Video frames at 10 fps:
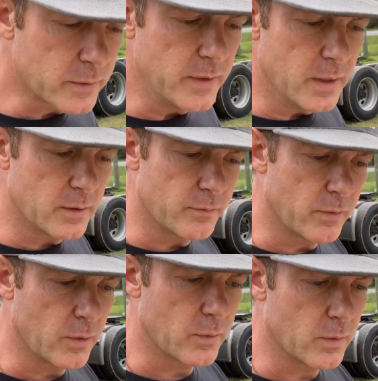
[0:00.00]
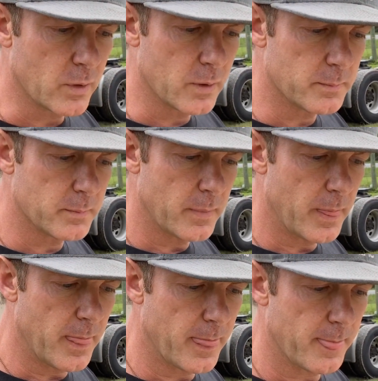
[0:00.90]
the inverter up,
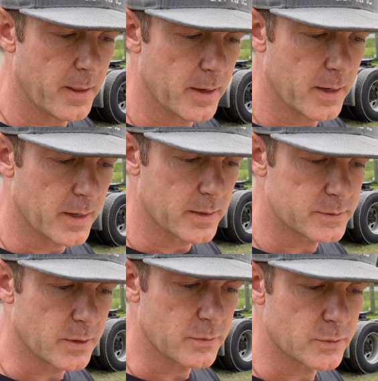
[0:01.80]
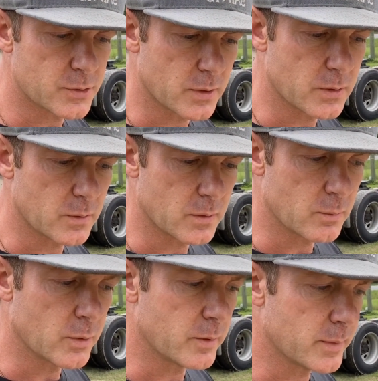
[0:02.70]
I turned the truck on,
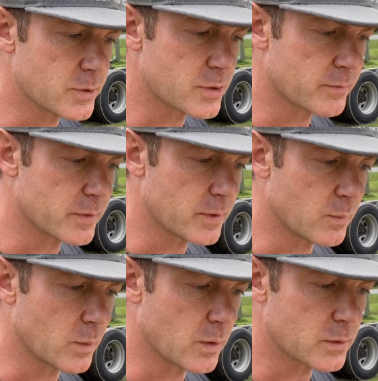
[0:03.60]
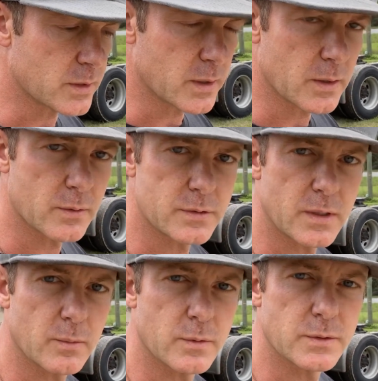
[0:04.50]
wanted to make sure everything worked, and I noticed that
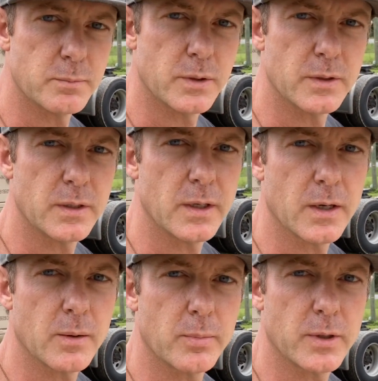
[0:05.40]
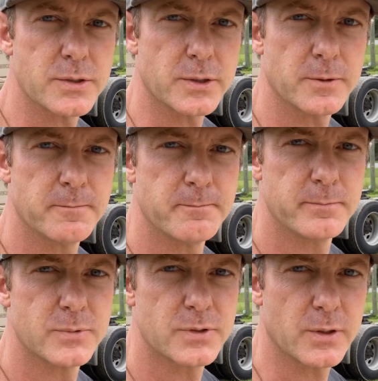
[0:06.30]
I wasn't building any air pressure.
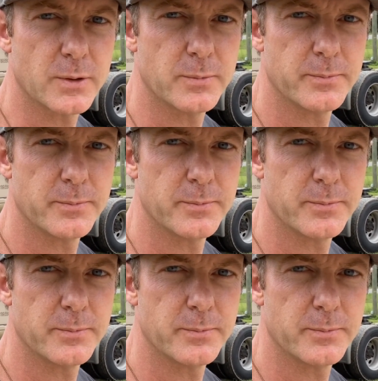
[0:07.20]
So